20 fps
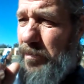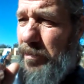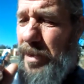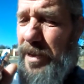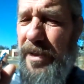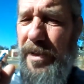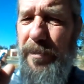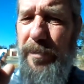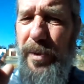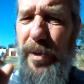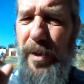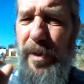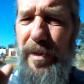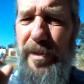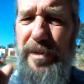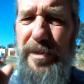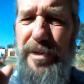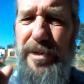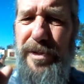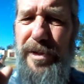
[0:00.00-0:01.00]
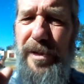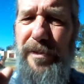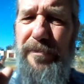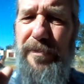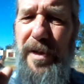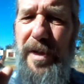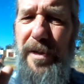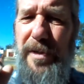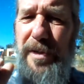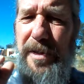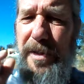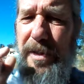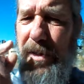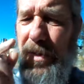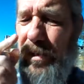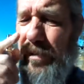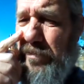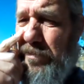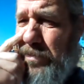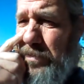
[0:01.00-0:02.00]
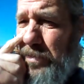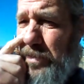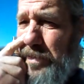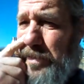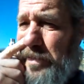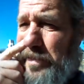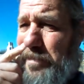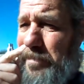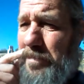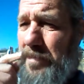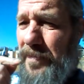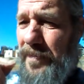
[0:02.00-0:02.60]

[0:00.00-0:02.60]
pick-a-part in Sun Valley, California.